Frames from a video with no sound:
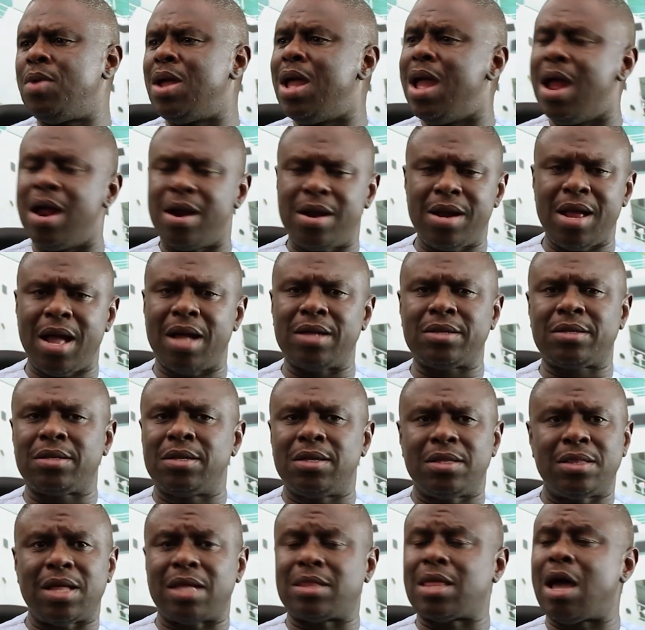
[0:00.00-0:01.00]
areas
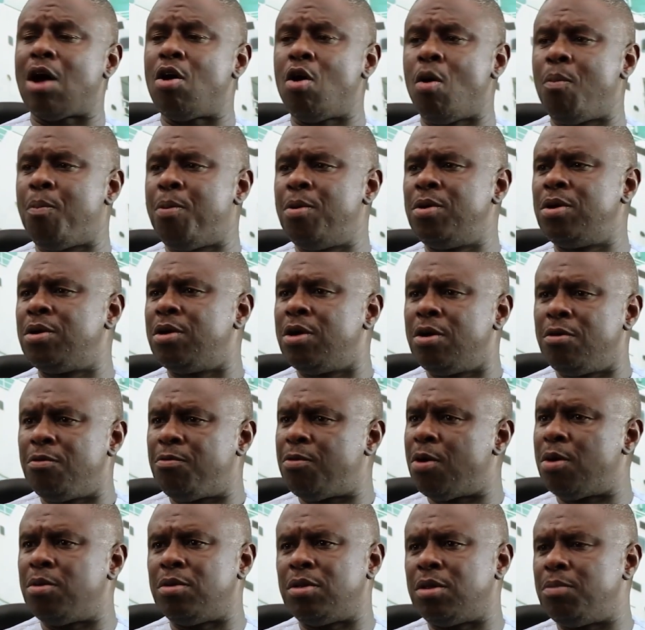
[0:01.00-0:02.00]
that are open
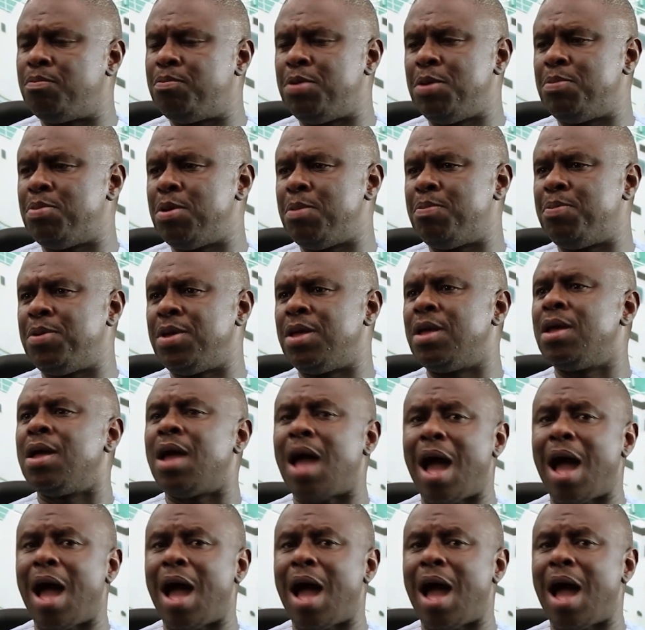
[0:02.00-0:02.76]
for PPP,